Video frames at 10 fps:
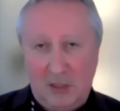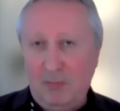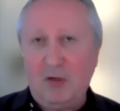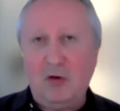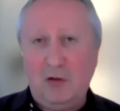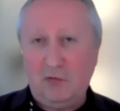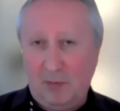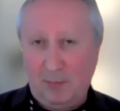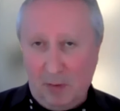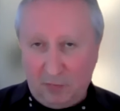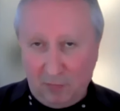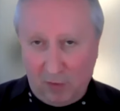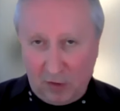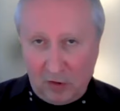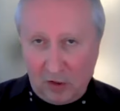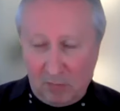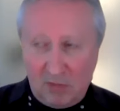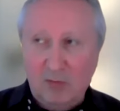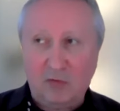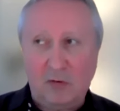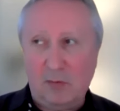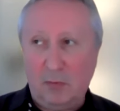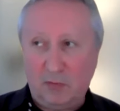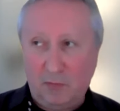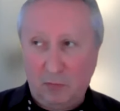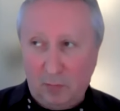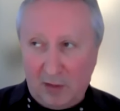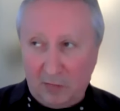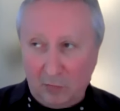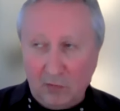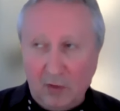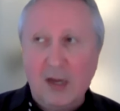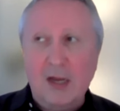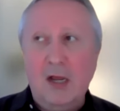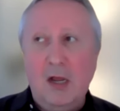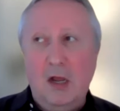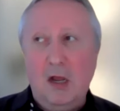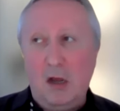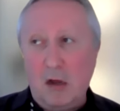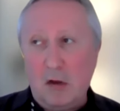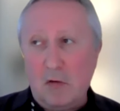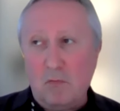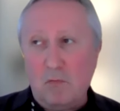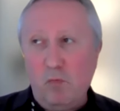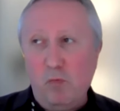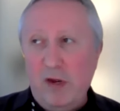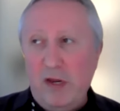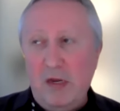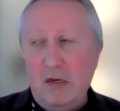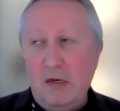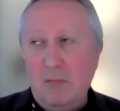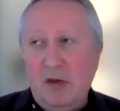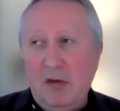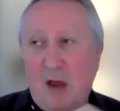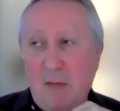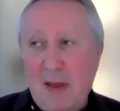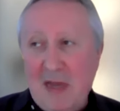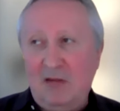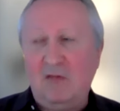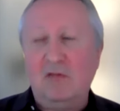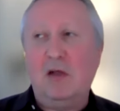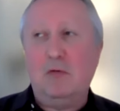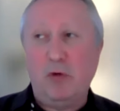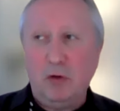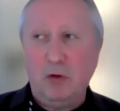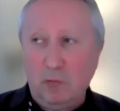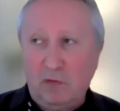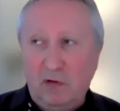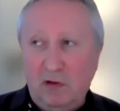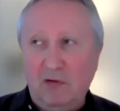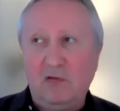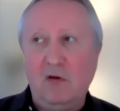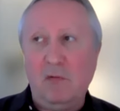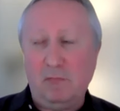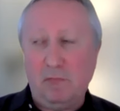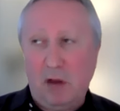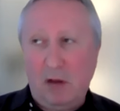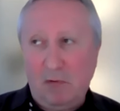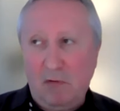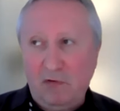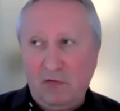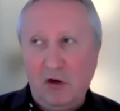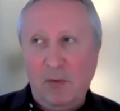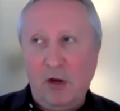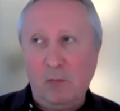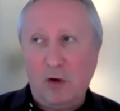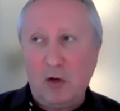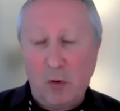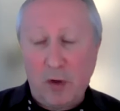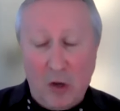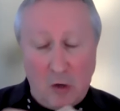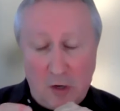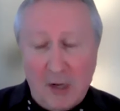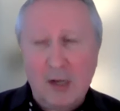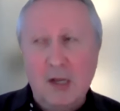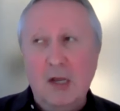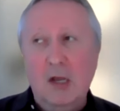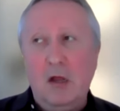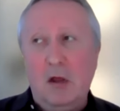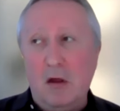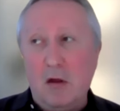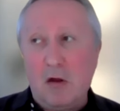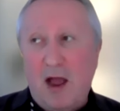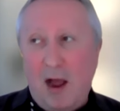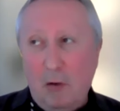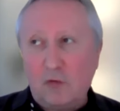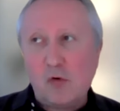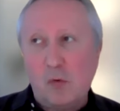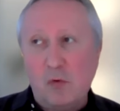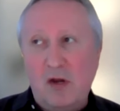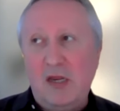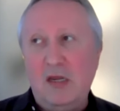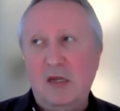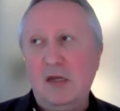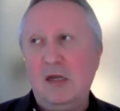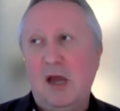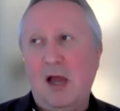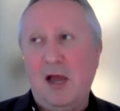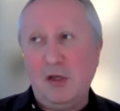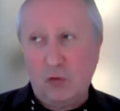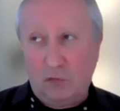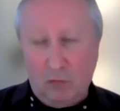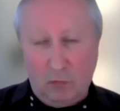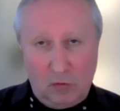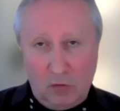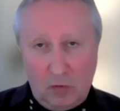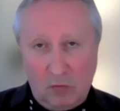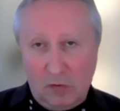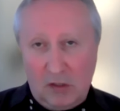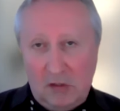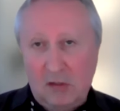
typically suburbs of London, maybe suburbs of other places. My bet is that we're going to see this phenomenon will going on. How strongly, I just don't know.